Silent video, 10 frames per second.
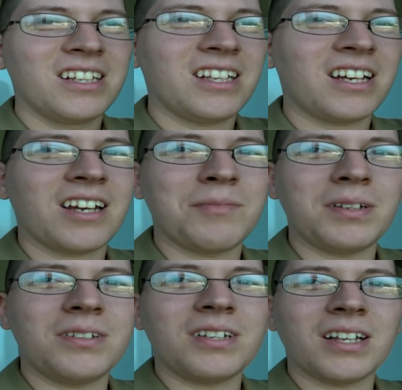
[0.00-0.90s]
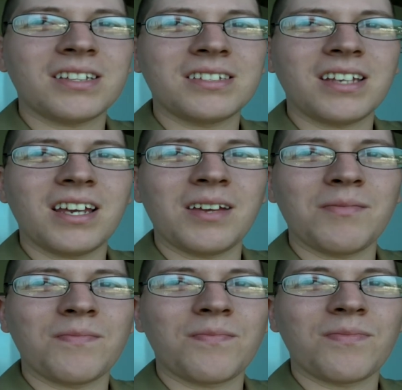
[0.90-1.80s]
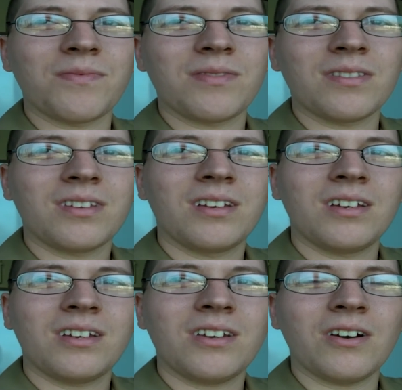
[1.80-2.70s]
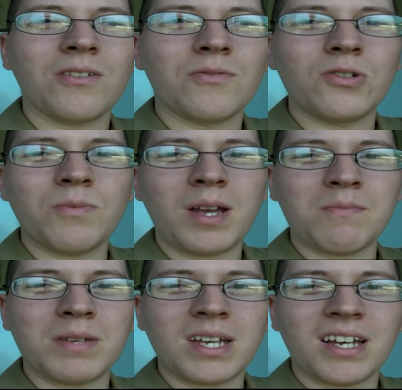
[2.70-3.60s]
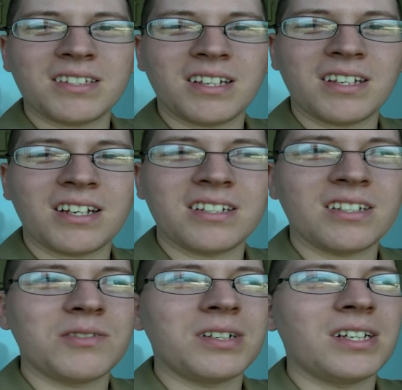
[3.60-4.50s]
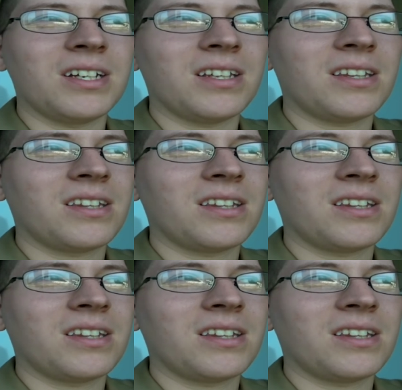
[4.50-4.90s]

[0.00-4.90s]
Like, I mean, you got the same, you know, roommate B S that you got to deal with.